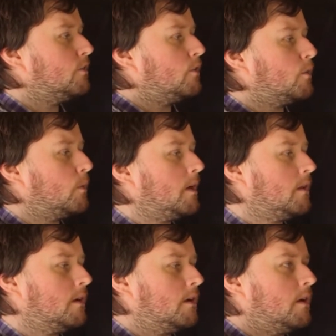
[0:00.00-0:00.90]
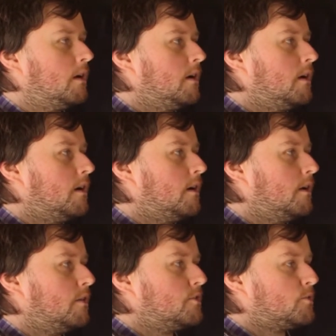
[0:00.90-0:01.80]
Doing well.
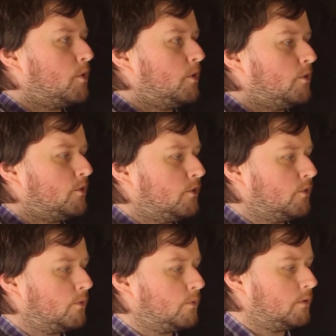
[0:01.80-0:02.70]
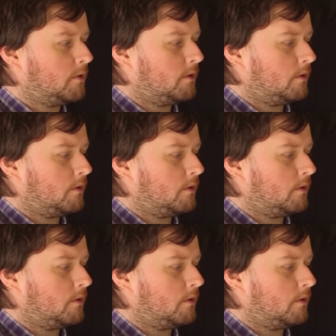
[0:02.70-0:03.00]
I just want you to know